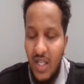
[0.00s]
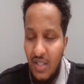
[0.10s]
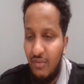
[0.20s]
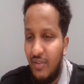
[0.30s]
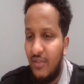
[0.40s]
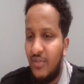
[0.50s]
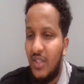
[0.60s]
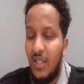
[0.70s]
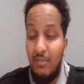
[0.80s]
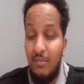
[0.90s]

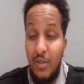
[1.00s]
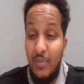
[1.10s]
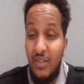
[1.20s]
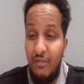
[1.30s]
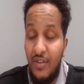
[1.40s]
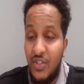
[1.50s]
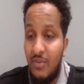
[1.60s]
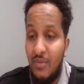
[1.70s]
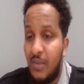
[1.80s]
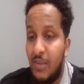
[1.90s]
50. People are different.
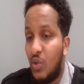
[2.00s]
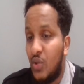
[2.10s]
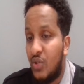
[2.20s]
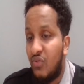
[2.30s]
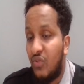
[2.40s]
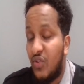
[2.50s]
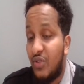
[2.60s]
Sometimes it goes,